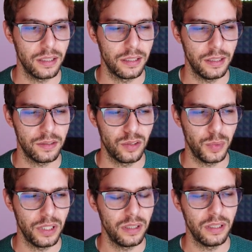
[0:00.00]
It needs to
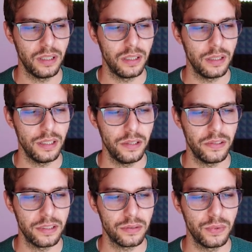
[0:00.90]
be the
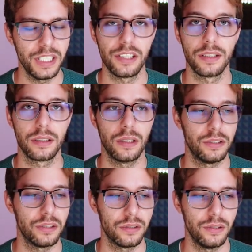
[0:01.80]
nearest region
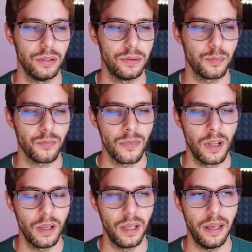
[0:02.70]
closest to you.
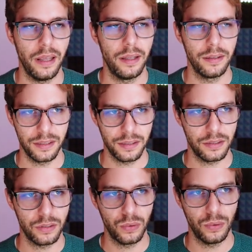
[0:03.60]
This is
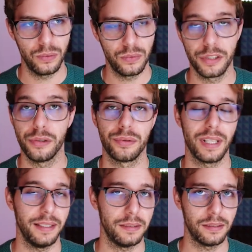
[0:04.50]
to reduce
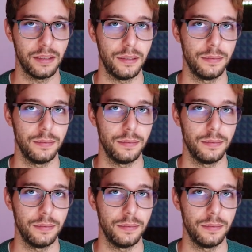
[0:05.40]
latency.